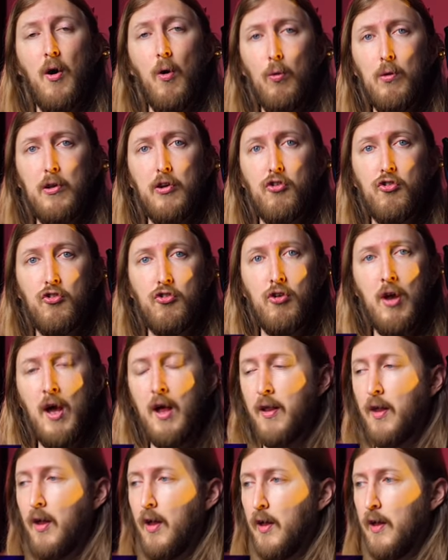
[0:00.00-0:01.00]
Holy
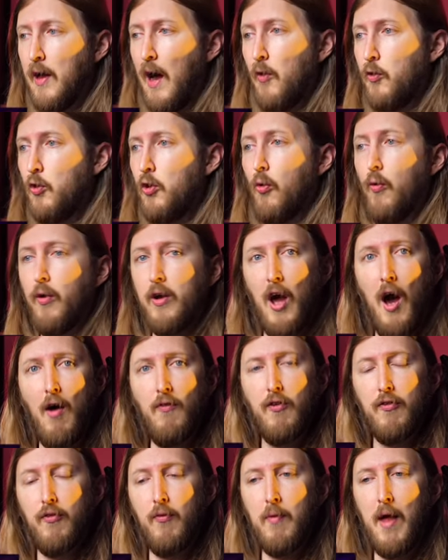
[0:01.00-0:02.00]
shit, how do you
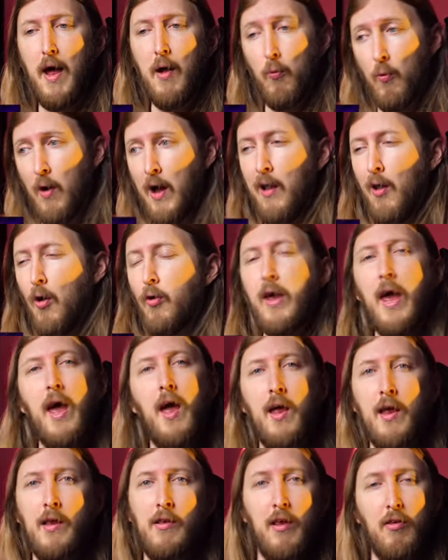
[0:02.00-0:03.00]
recover from that? Well,
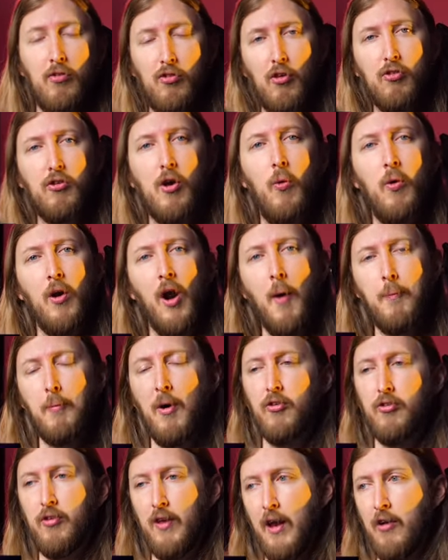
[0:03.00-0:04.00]
okay, he's just going up
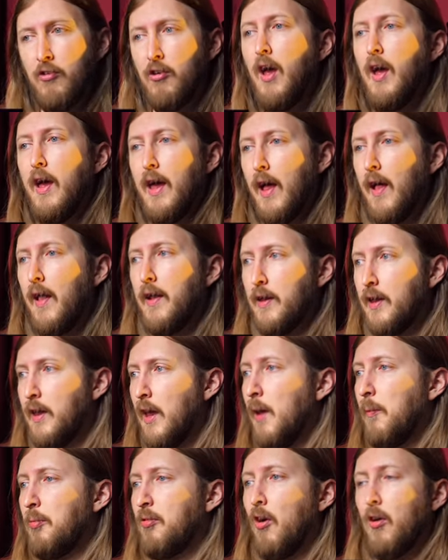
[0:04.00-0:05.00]
on stage and
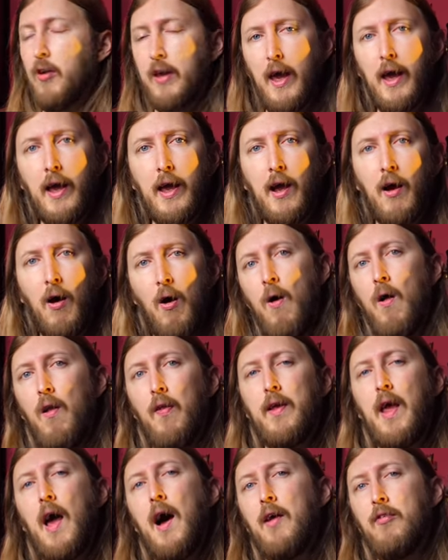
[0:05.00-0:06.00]
keeps on kicking all
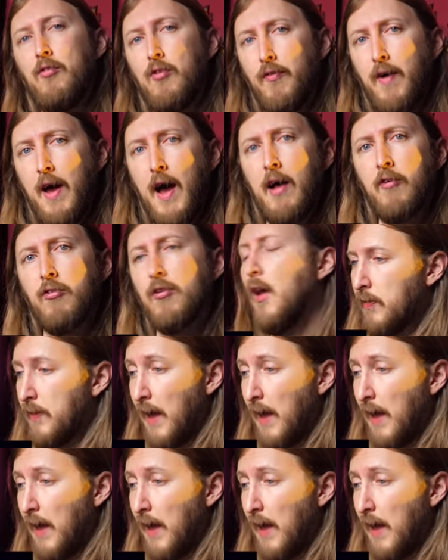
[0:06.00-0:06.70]
the kinds of ass.